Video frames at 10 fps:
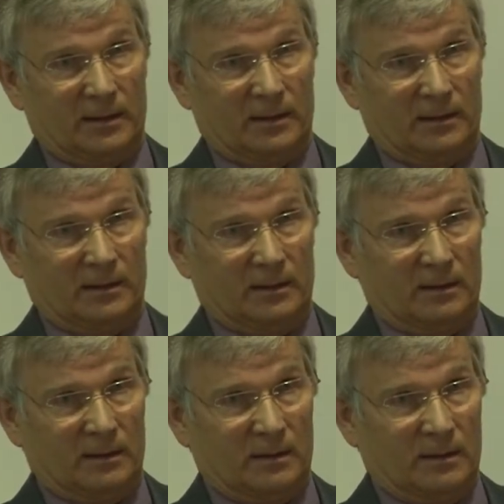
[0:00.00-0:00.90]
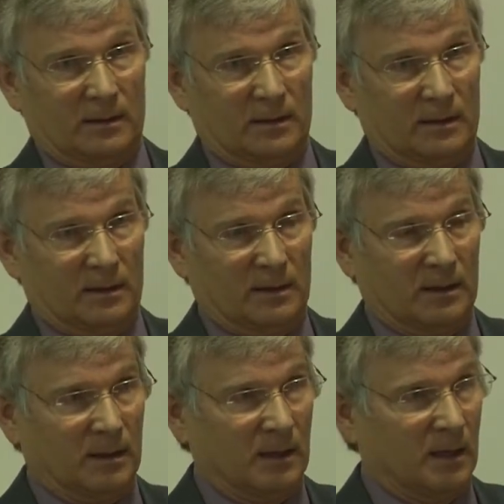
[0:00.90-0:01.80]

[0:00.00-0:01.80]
No one is speaking in this clip.